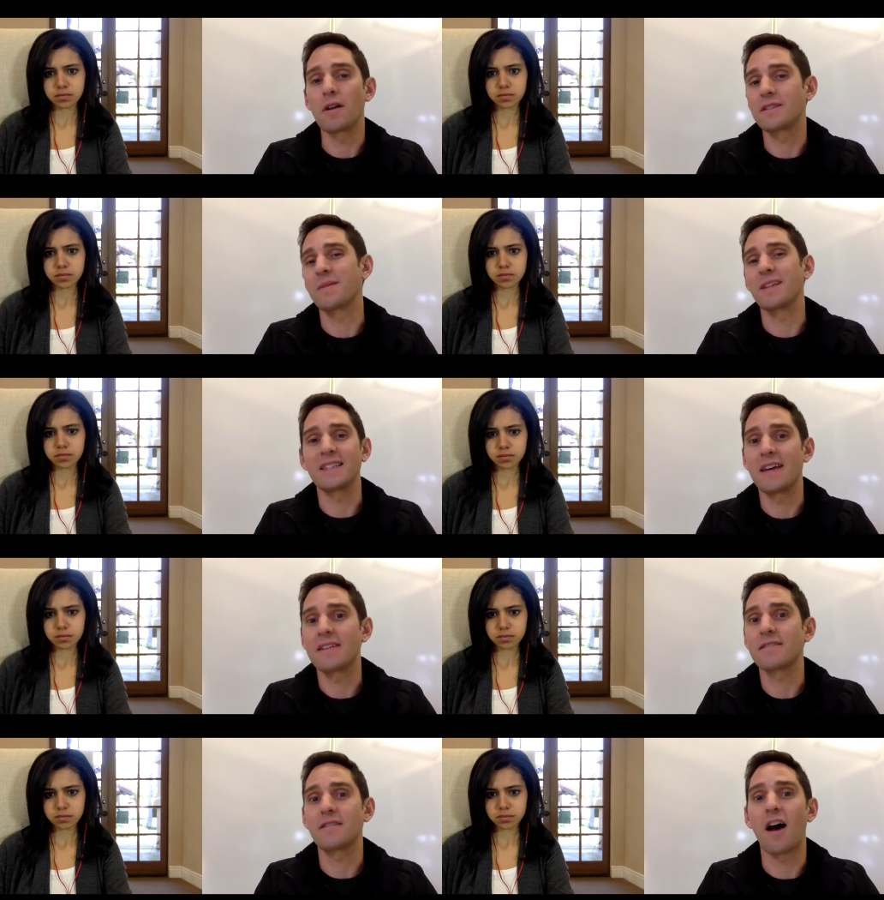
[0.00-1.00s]
Speaker 1: on something like
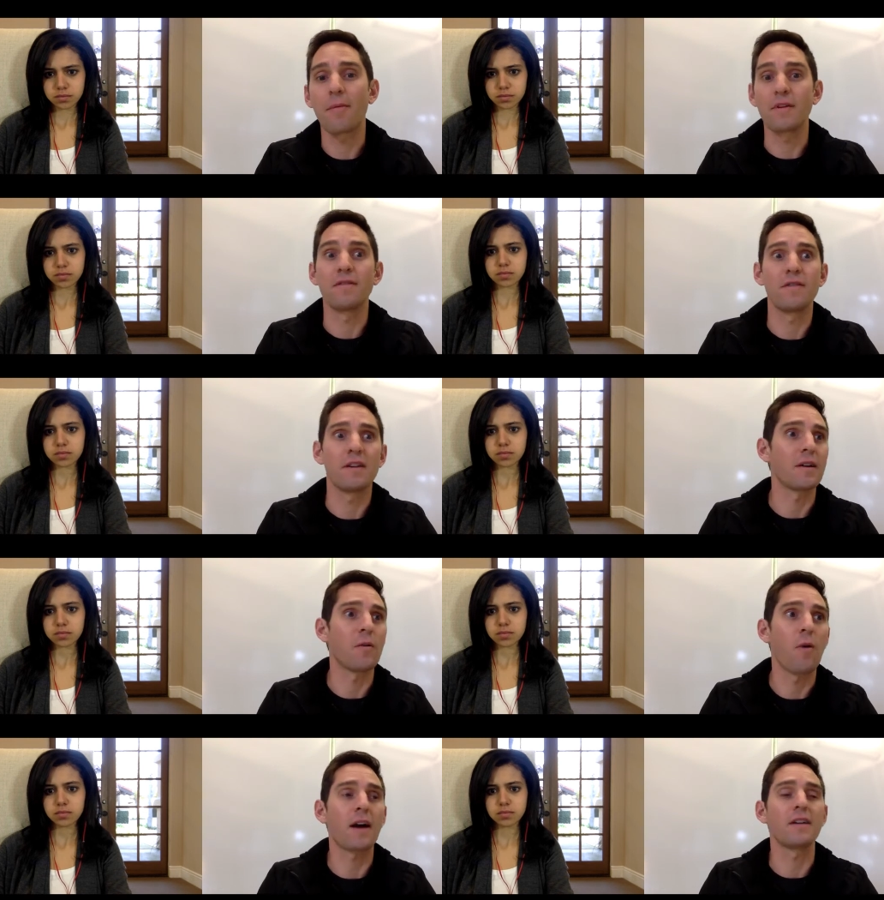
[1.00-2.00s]
desktop, or even if you
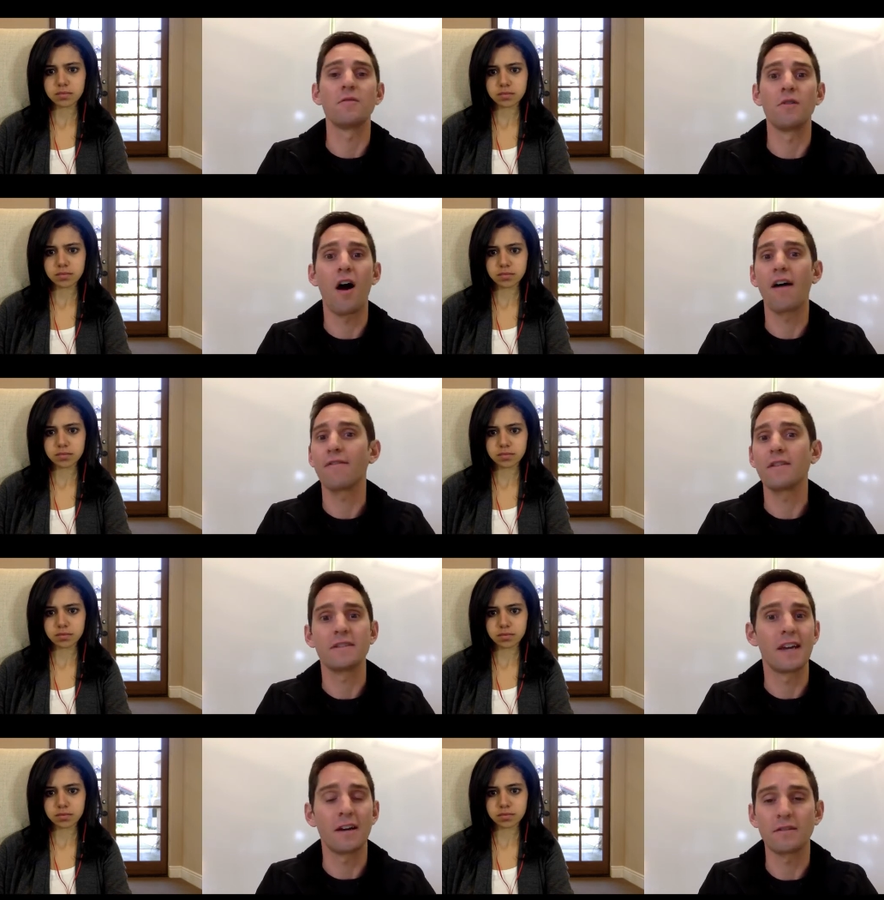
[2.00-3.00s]
had to walk into an
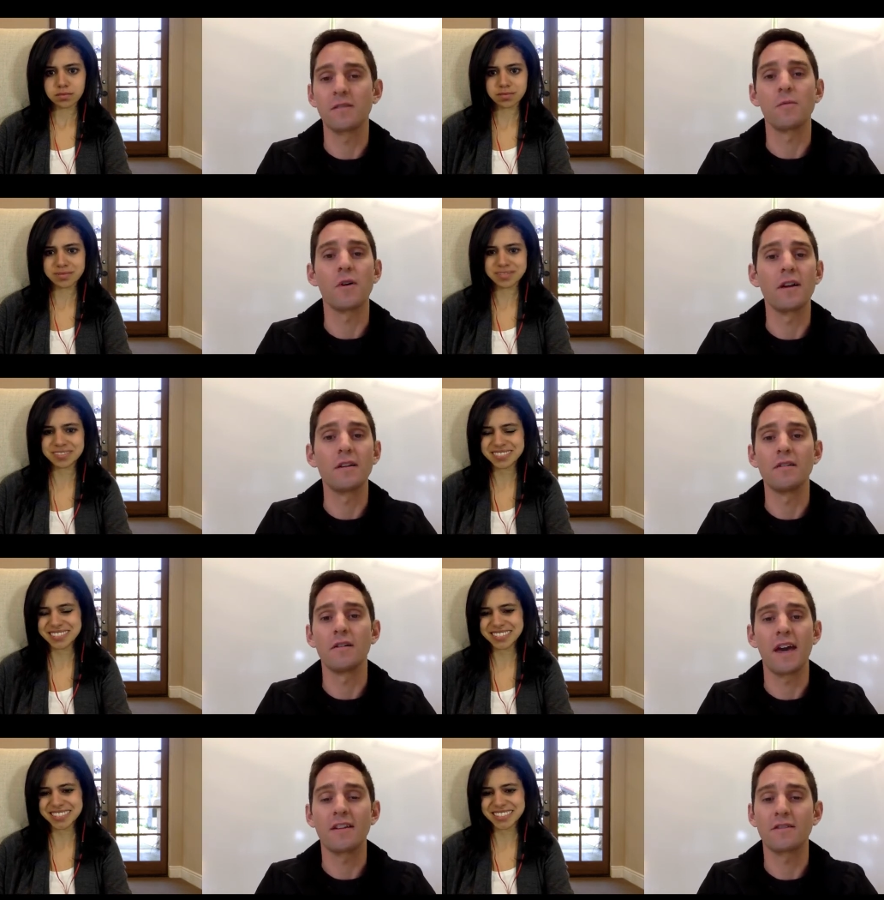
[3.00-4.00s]
office and tell someone, the
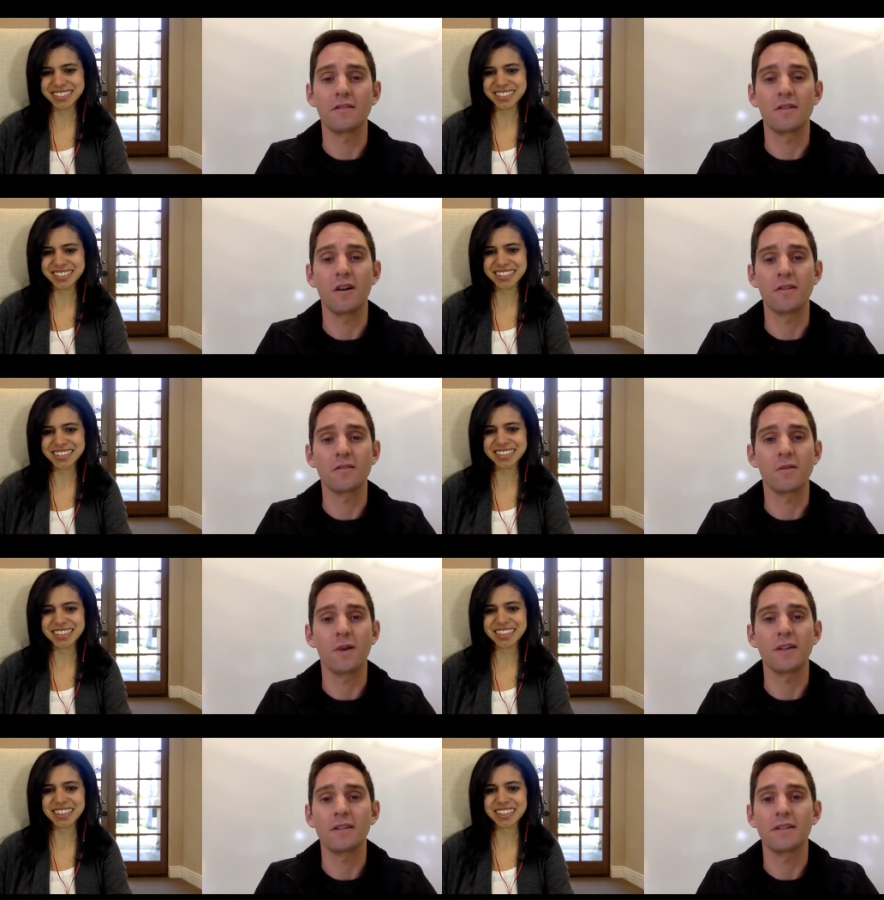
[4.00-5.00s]
answers to all those
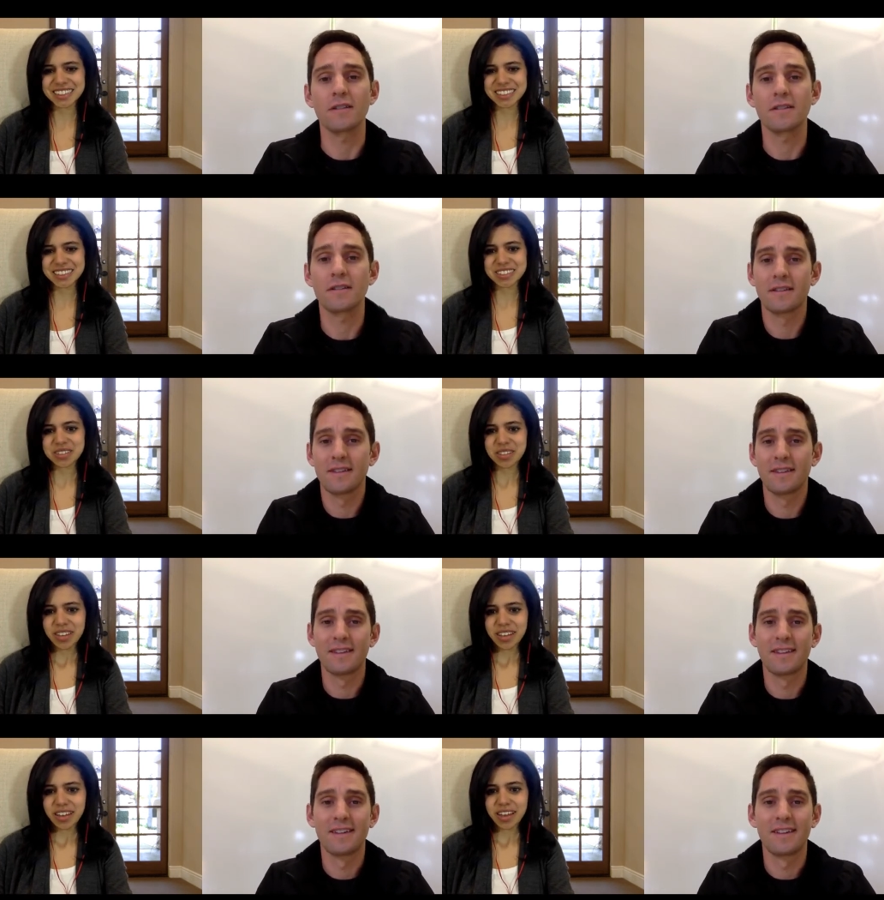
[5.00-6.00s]
questions.
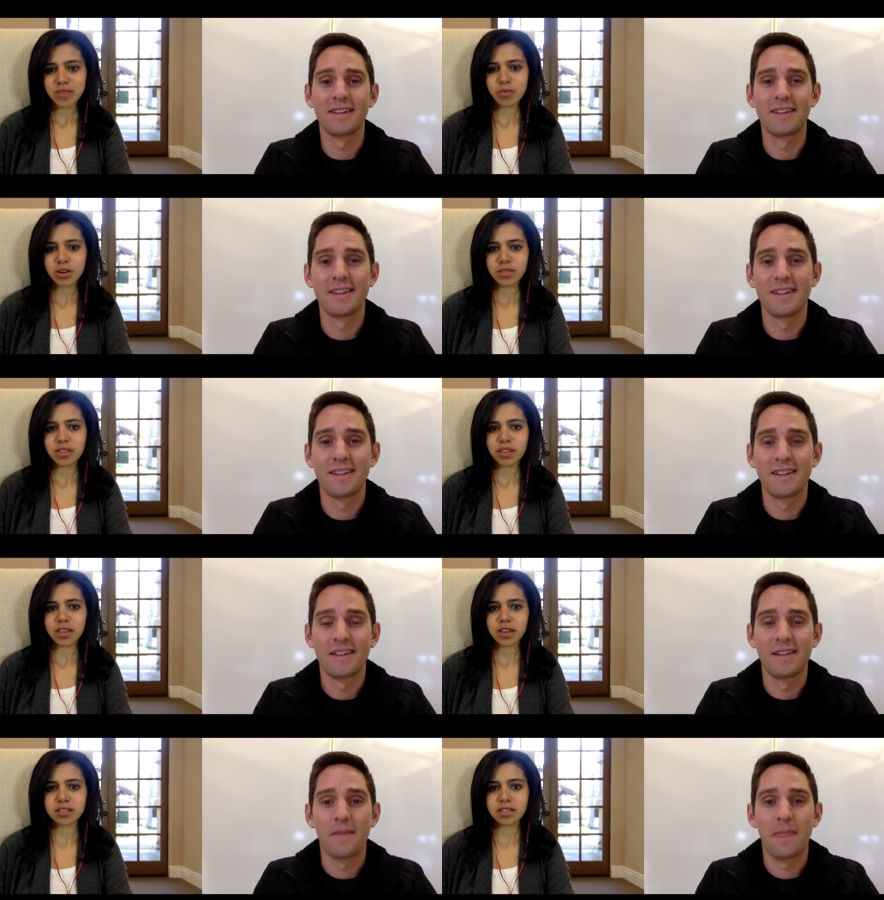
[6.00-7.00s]
Speaker 2: And one of the
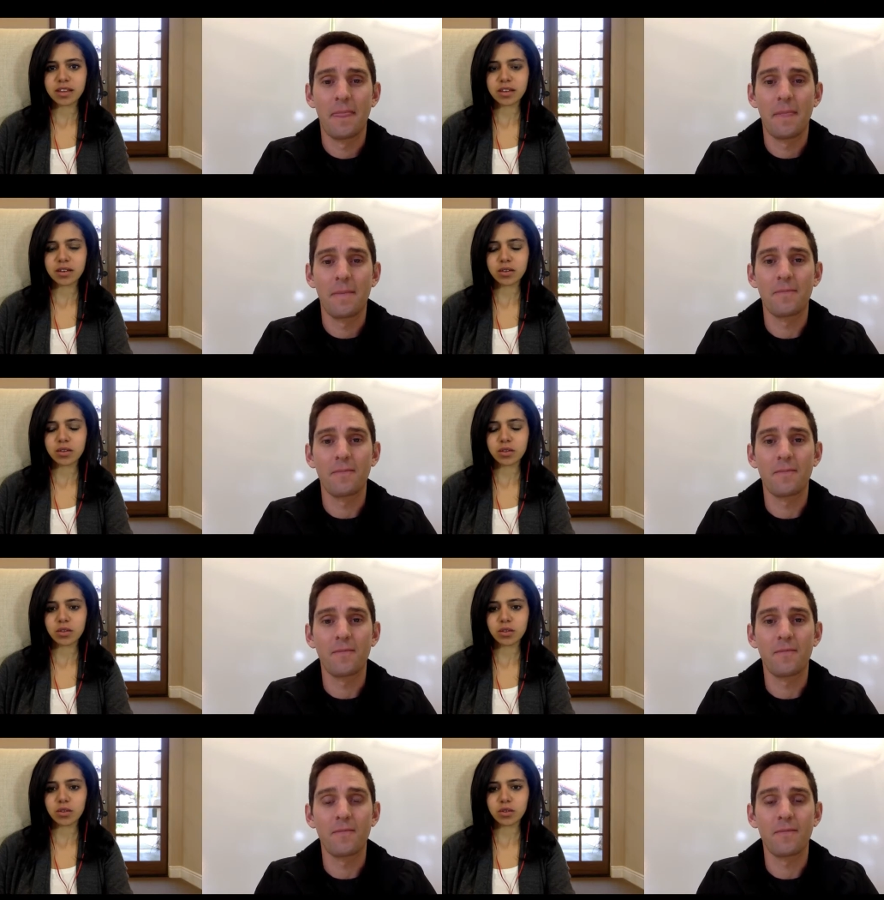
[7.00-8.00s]
things that
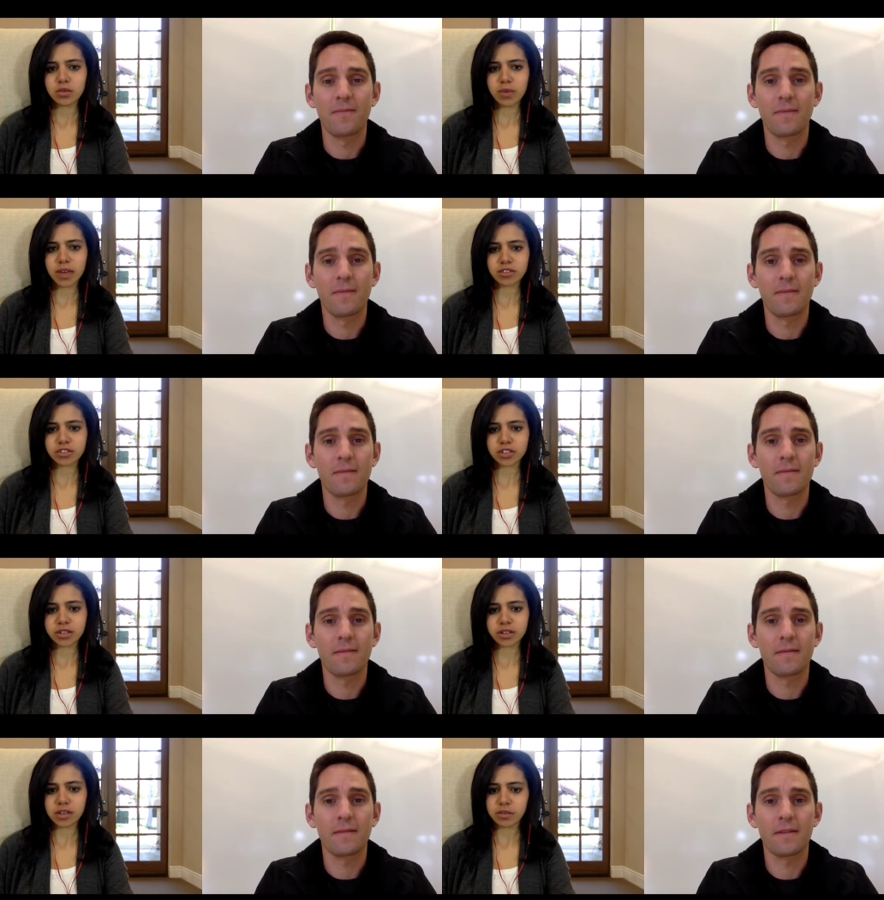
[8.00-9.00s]
you
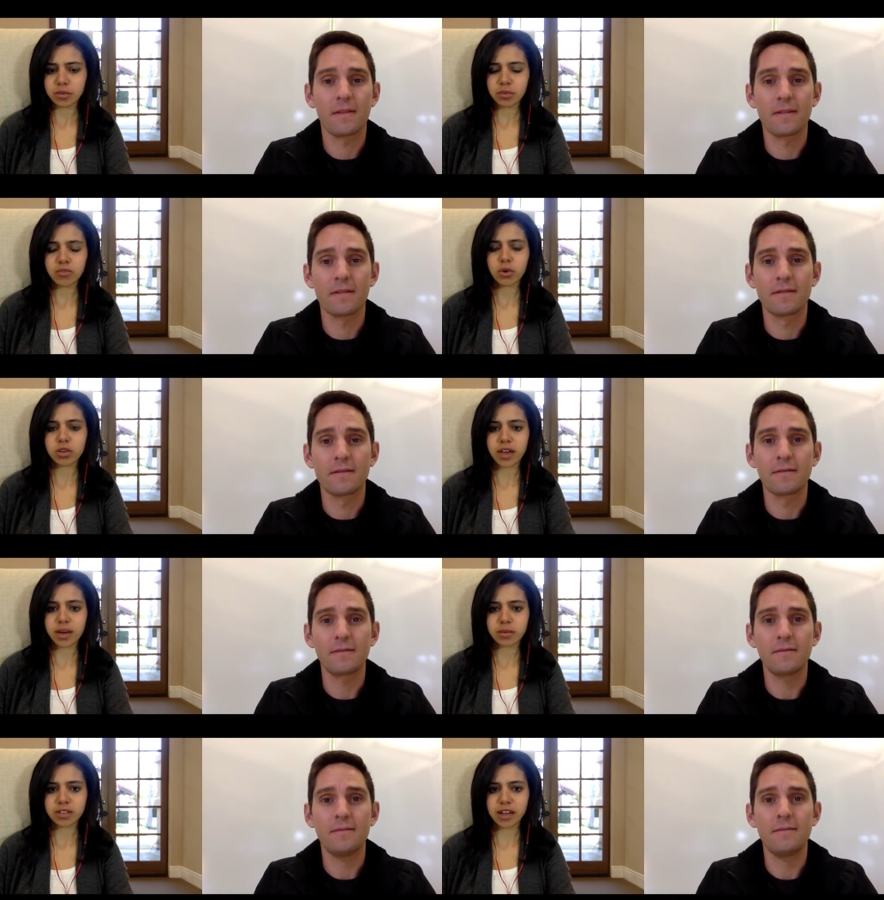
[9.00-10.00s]
mentioned even before
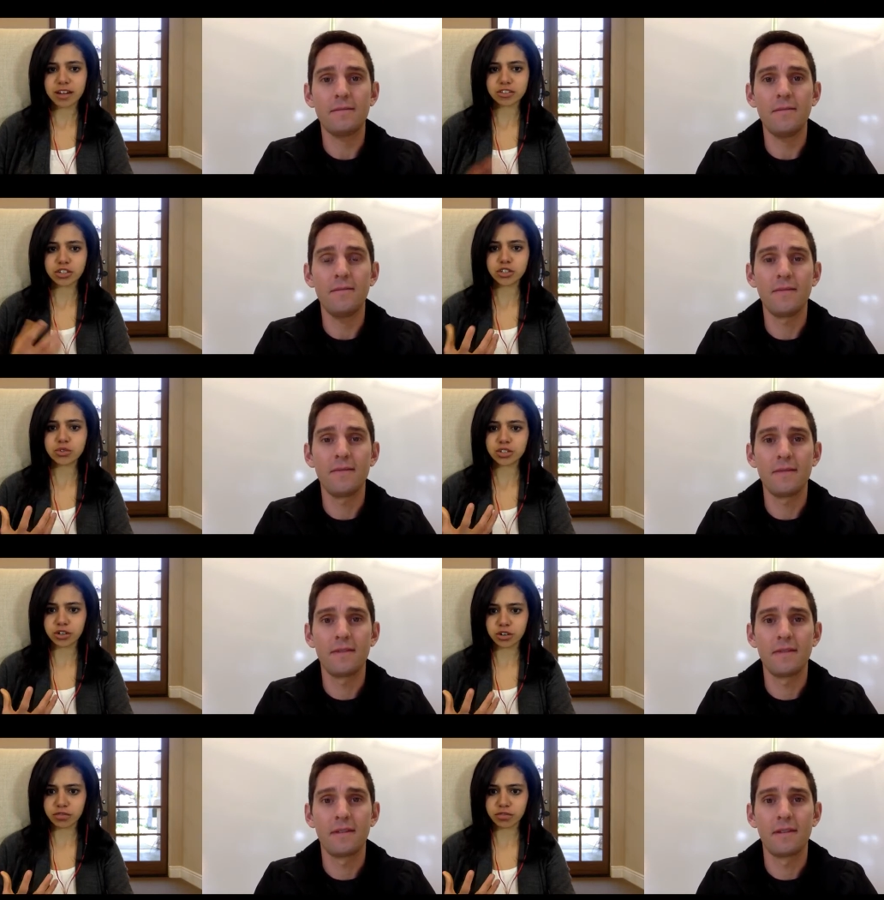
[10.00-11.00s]
that was actually
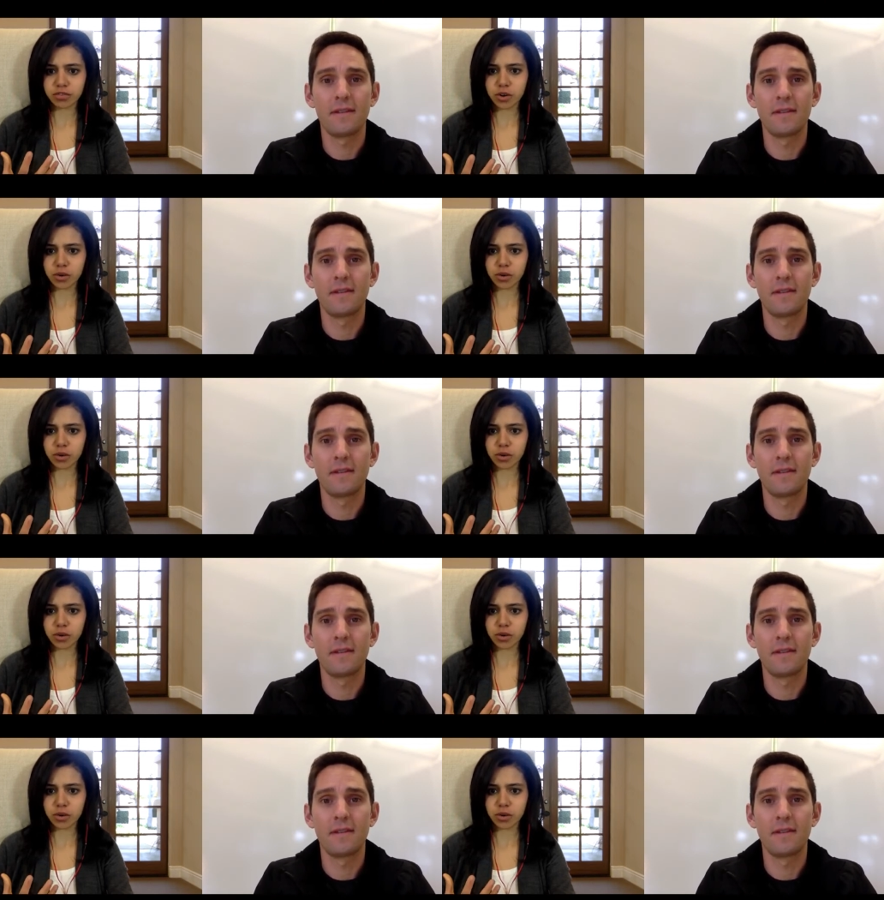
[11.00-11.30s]
using your phone